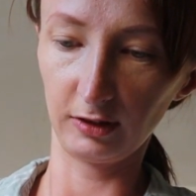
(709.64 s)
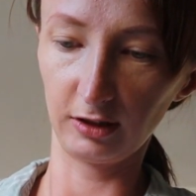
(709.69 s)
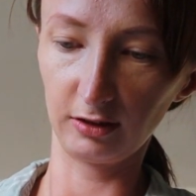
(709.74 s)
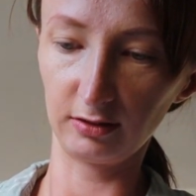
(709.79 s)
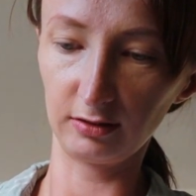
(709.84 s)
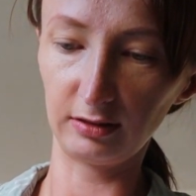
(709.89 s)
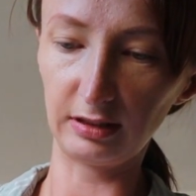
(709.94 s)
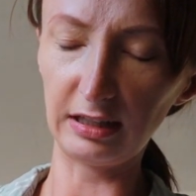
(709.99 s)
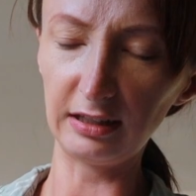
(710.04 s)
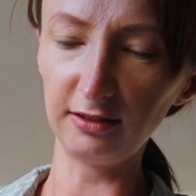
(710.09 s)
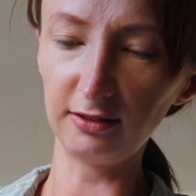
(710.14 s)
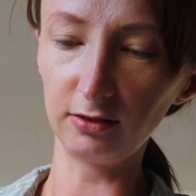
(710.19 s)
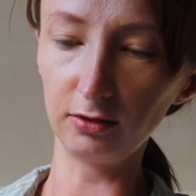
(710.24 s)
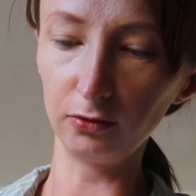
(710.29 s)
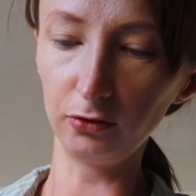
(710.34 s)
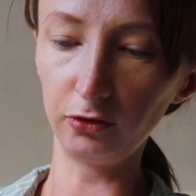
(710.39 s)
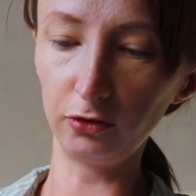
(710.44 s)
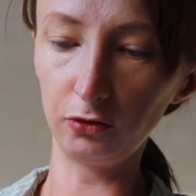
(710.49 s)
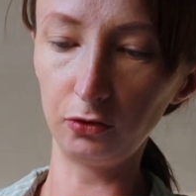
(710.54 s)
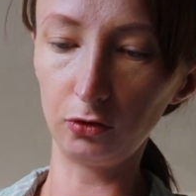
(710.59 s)
So that's
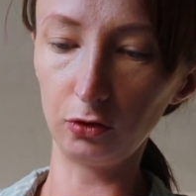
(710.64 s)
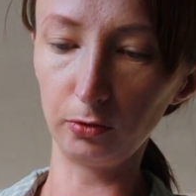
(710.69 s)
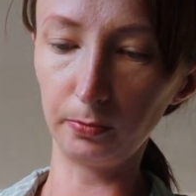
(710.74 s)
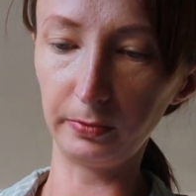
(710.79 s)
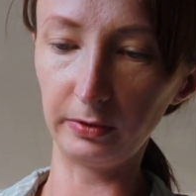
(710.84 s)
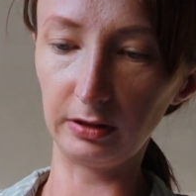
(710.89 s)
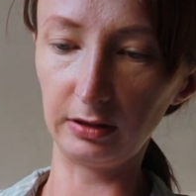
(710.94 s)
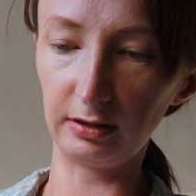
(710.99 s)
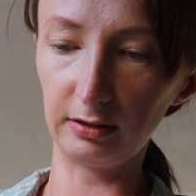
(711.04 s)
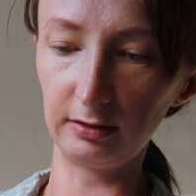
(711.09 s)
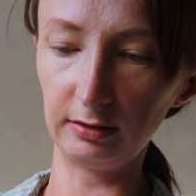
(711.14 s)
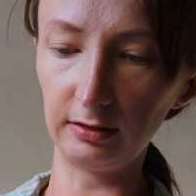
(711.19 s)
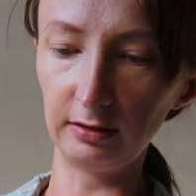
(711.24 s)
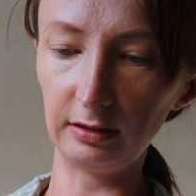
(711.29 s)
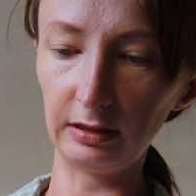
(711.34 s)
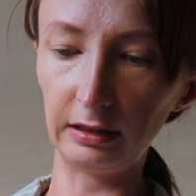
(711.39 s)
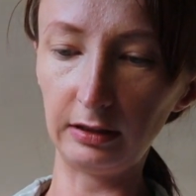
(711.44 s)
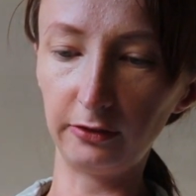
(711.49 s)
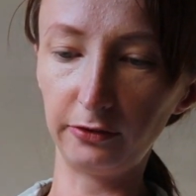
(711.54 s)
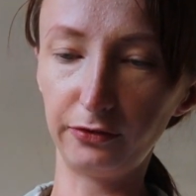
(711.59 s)
so stupid. This
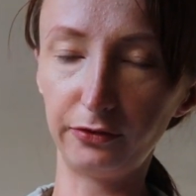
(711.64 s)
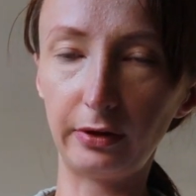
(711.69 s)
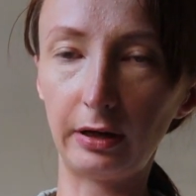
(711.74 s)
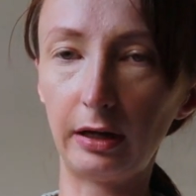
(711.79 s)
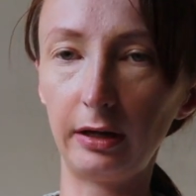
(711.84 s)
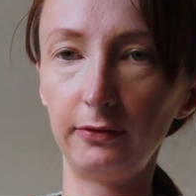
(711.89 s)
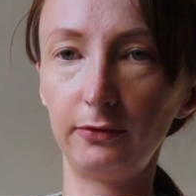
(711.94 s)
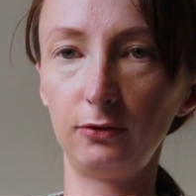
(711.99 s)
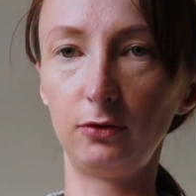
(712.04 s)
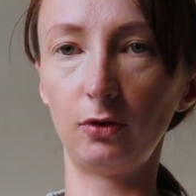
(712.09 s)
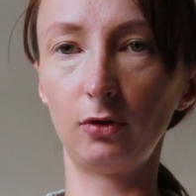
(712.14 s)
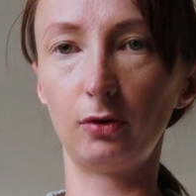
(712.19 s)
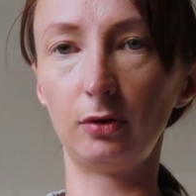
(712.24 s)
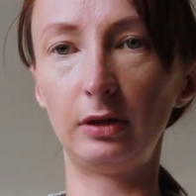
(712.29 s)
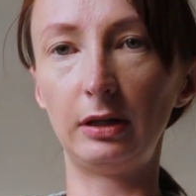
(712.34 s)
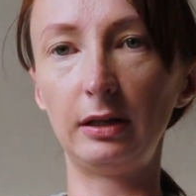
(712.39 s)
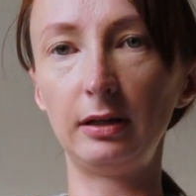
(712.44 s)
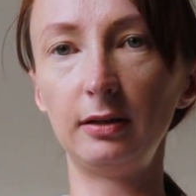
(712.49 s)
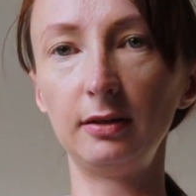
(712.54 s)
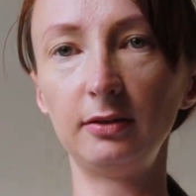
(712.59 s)
is like five
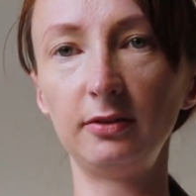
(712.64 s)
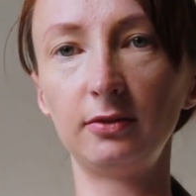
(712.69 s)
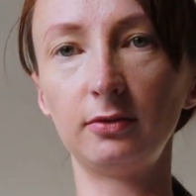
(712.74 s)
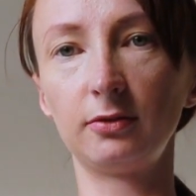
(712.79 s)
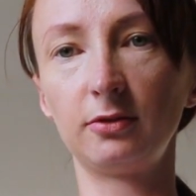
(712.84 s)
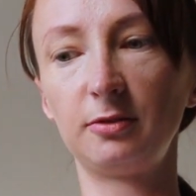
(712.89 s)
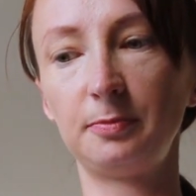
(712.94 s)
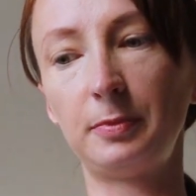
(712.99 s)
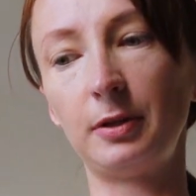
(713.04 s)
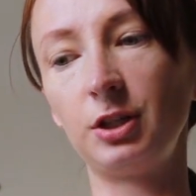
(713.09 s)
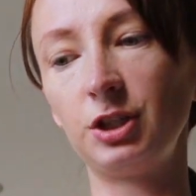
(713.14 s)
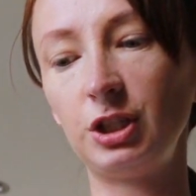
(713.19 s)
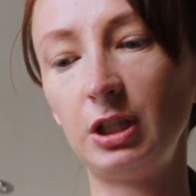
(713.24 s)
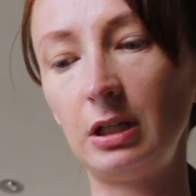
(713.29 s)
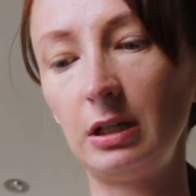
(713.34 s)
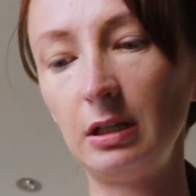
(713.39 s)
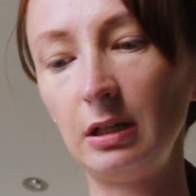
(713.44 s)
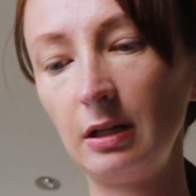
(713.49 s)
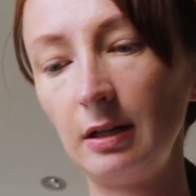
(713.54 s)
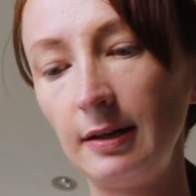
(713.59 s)
dollars on
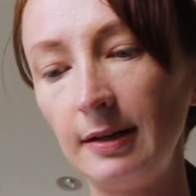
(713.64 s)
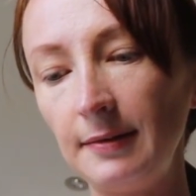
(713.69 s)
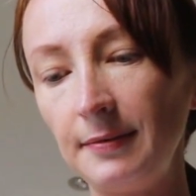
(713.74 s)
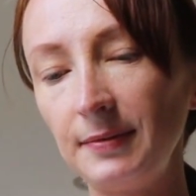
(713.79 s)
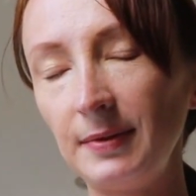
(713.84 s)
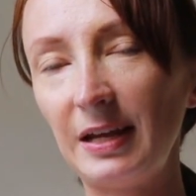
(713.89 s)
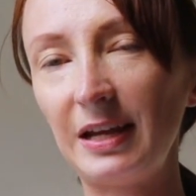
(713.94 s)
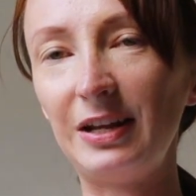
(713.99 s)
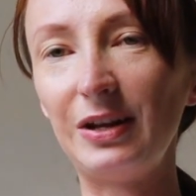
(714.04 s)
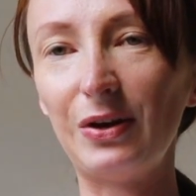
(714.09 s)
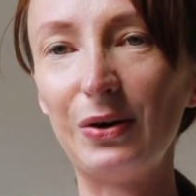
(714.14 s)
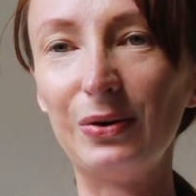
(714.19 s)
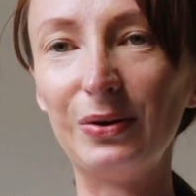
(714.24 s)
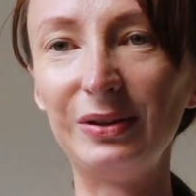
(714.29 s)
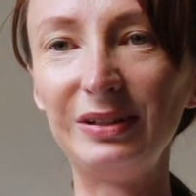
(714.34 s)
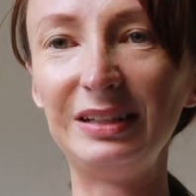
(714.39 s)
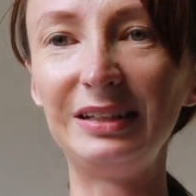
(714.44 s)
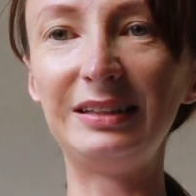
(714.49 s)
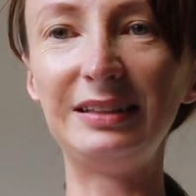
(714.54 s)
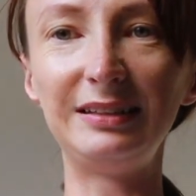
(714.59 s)
special, and
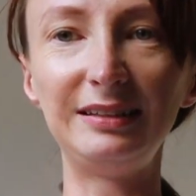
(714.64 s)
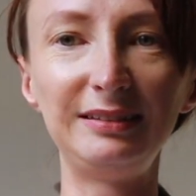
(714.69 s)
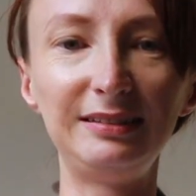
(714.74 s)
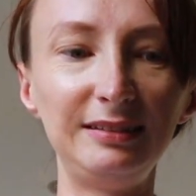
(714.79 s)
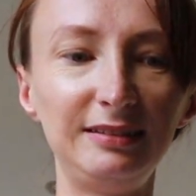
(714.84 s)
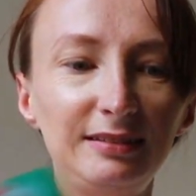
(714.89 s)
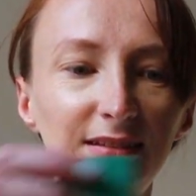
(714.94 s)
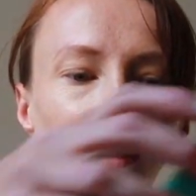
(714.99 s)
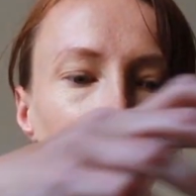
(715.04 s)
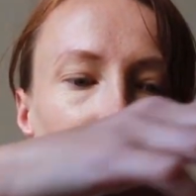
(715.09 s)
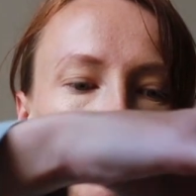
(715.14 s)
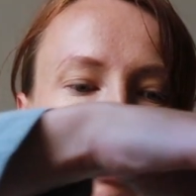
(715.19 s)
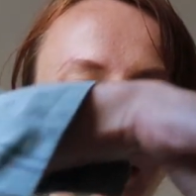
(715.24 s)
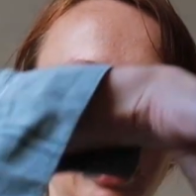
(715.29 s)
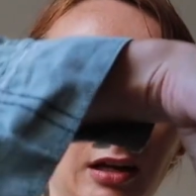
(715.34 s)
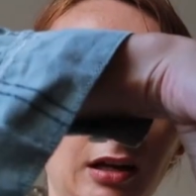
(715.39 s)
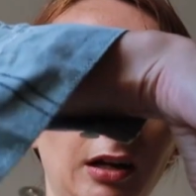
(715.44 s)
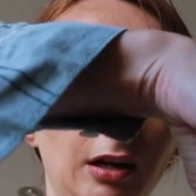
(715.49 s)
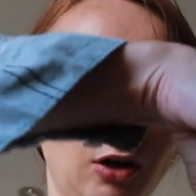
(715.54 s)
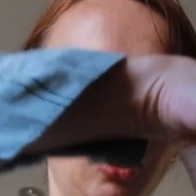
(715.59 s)
all it is, it's a
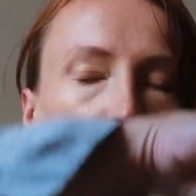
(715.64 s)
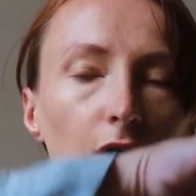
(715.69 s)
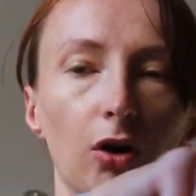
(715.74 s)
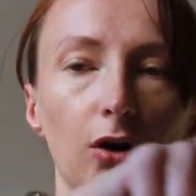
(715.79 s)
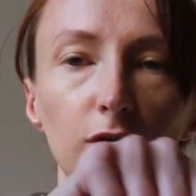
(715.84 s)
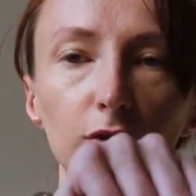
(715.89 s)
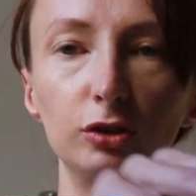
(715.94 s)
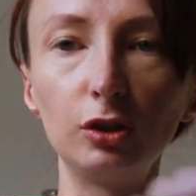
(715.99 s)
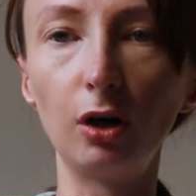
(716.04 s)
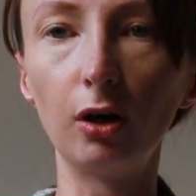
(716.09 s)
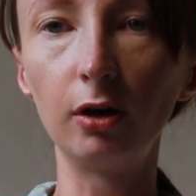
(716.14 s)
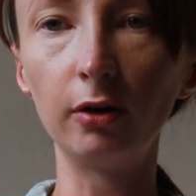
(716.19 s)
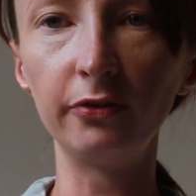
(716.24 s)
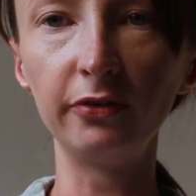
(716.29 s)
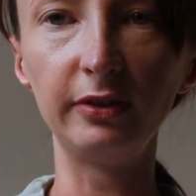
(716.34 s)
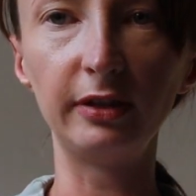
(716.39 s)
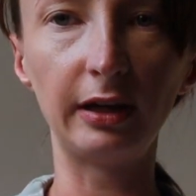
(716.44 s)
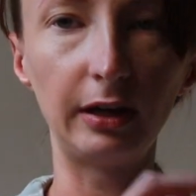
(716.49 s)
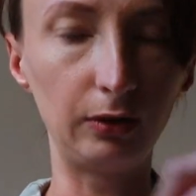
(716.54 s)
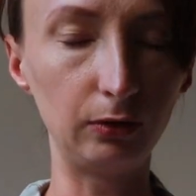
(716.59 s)
cold
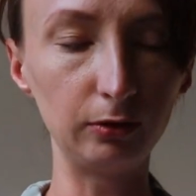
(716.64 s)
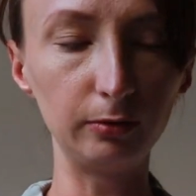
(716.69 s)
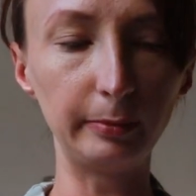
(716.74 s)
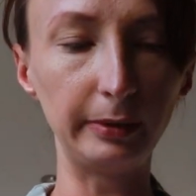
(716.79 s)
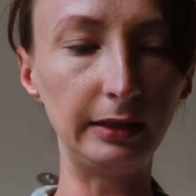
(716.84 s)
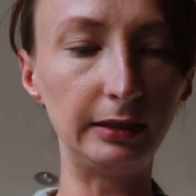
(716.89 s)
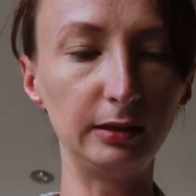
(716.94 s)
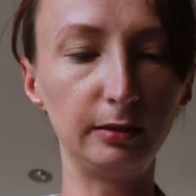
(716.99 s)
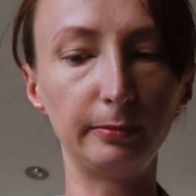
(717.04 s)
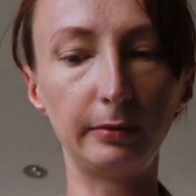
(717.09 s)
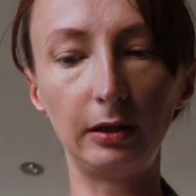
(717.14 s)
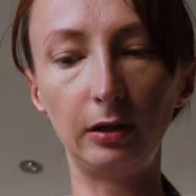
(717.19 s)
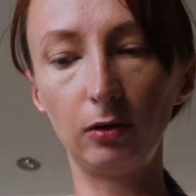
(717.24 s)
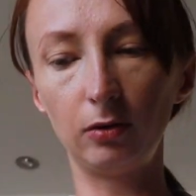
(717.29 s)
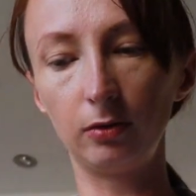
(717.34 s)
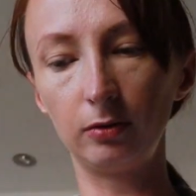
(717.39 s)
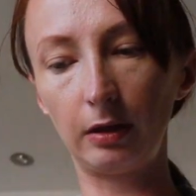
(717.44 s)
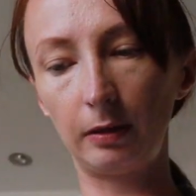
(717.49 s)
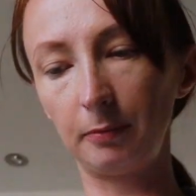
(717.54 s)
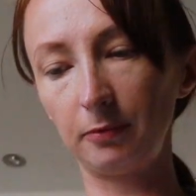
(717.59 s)
coffee. I could make it my
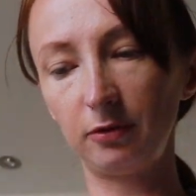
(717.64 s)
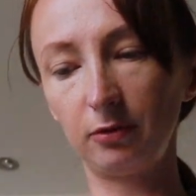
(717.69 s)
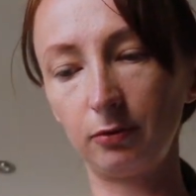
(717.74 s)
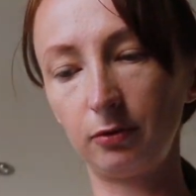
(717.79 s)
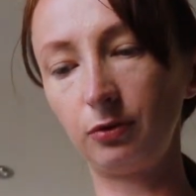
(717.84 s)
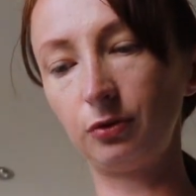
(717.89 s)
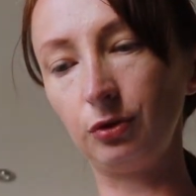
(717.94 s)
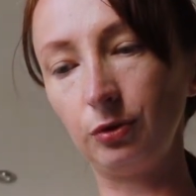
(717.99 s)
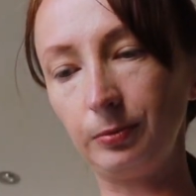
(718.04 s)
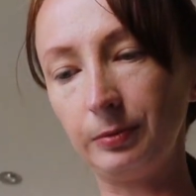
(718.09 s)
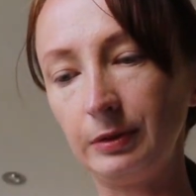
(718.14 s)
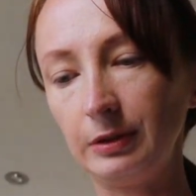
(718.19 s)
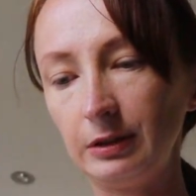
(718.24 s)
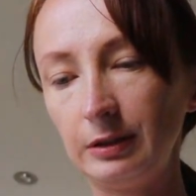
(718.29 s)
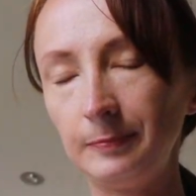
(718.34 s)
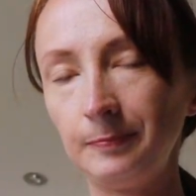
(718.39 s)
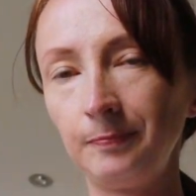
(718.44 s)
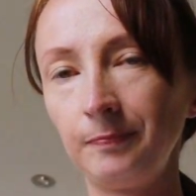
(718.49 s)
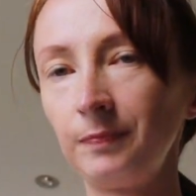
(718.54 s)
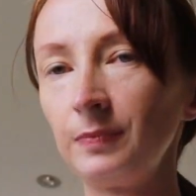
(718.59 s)
own. I'm so stupid.
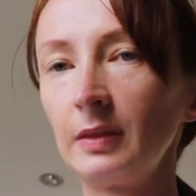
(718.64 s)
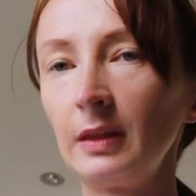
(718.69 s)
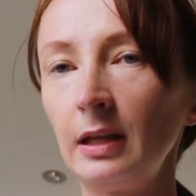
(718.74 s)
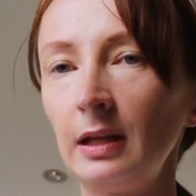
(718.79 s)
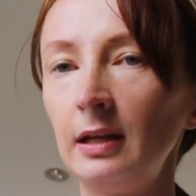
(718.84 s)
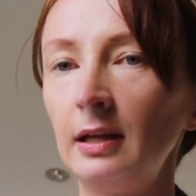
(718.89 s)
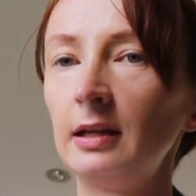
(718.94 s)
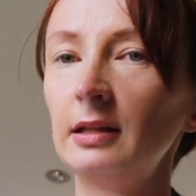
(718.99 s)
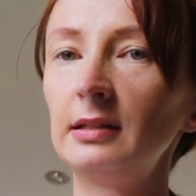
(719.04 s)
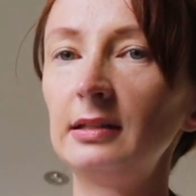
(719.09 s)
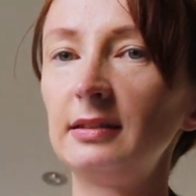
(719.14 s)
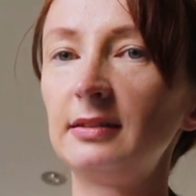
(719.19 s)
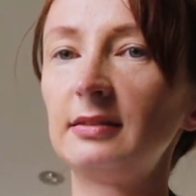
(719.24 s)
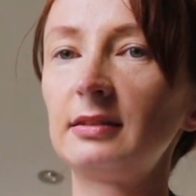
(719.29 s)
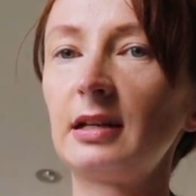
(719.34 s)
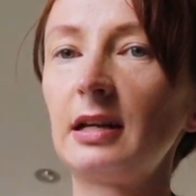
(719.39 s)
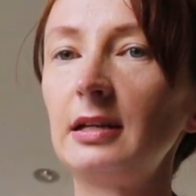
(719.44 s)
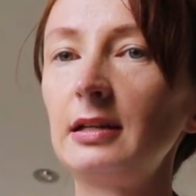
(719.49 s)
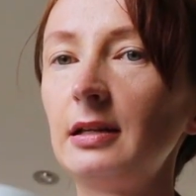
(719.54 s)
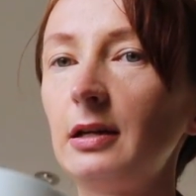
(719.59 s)
Let's
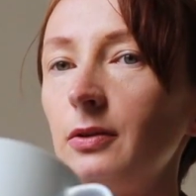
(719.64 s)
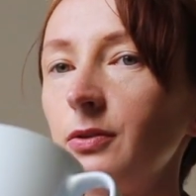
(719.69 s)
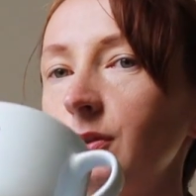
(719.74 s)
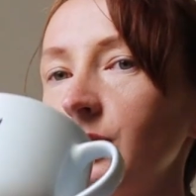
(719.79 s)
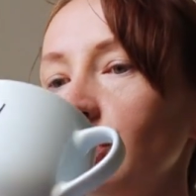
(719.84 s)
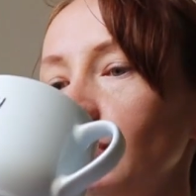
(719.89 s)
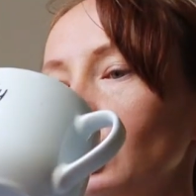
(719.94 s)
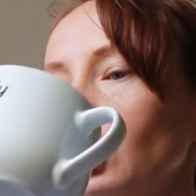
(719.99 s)
try it out.